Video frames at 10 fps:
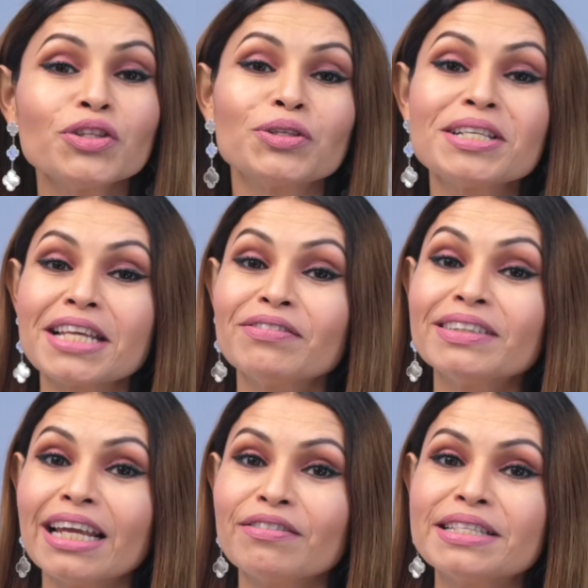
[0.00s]

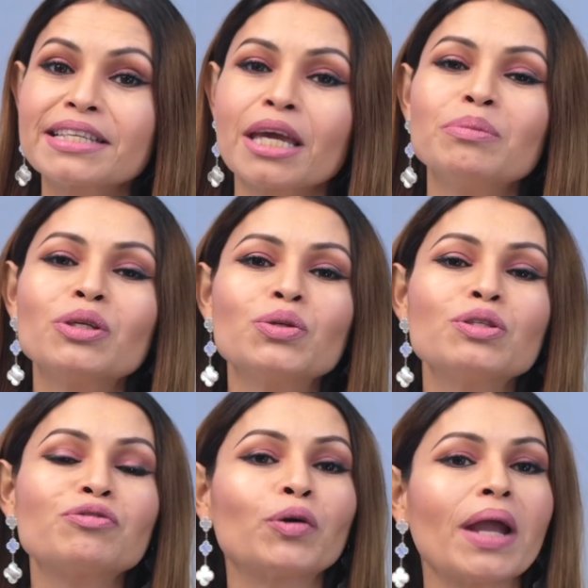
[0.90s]
37 levies can be
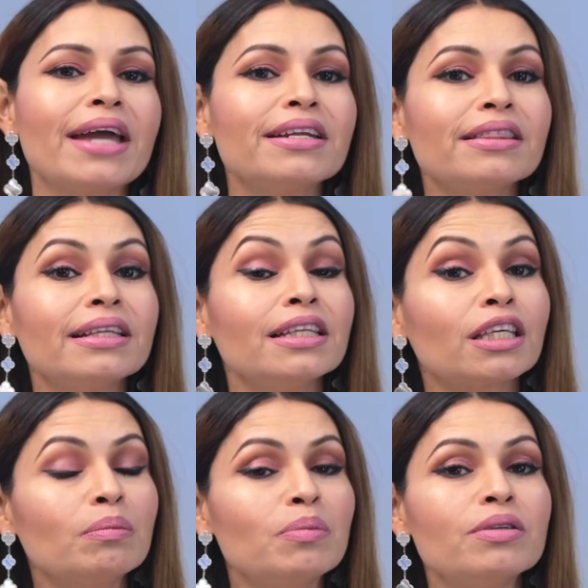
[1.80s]
used for anything the
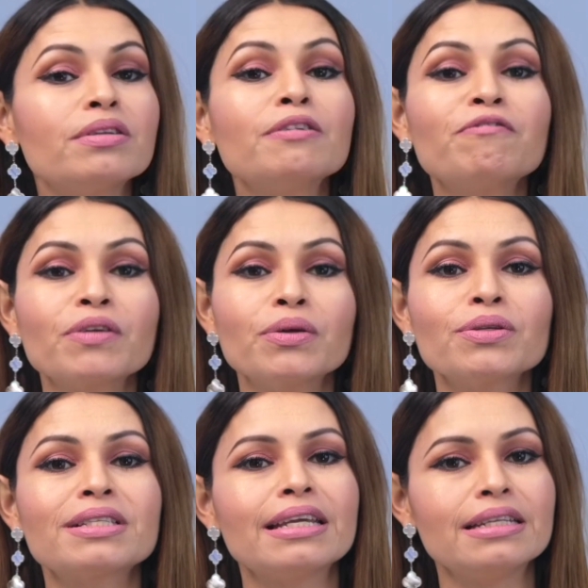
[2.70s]
community
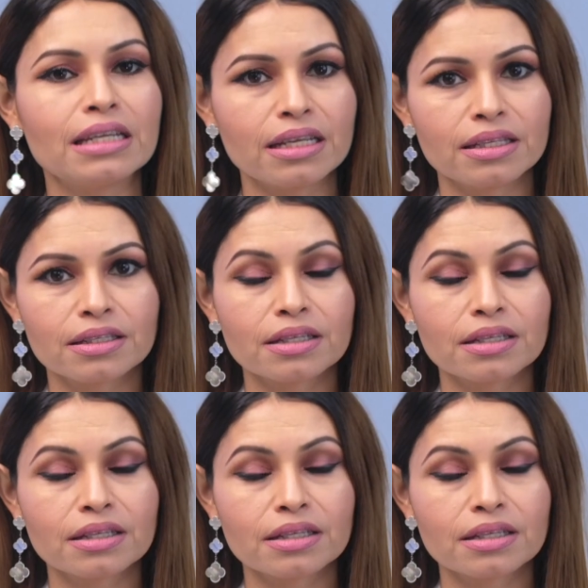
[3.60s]
feels it needs,